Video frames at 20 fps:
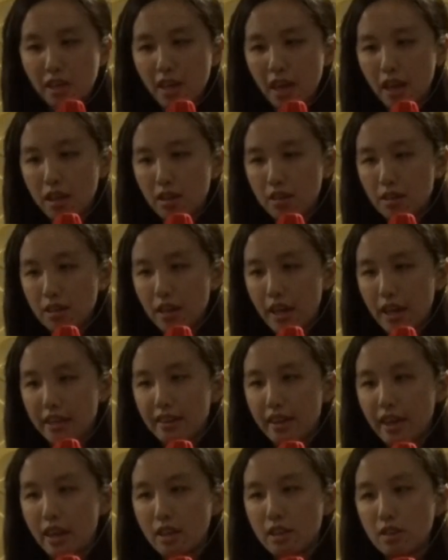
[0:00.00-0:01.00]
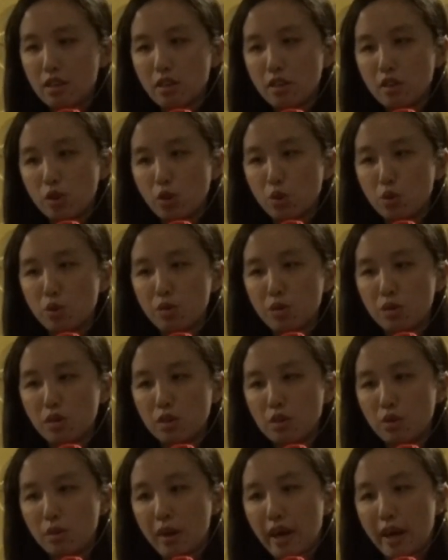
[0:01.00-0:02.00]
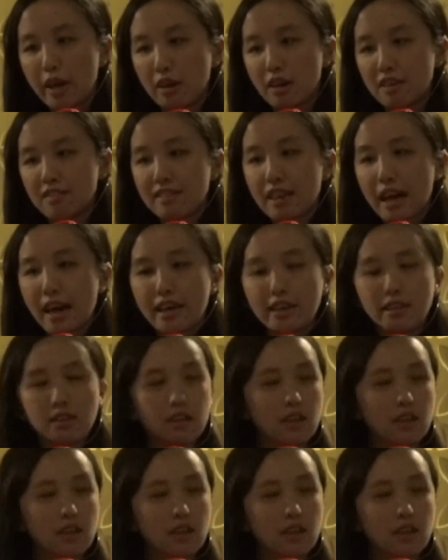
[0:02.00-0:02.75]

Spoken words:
color, and then you assign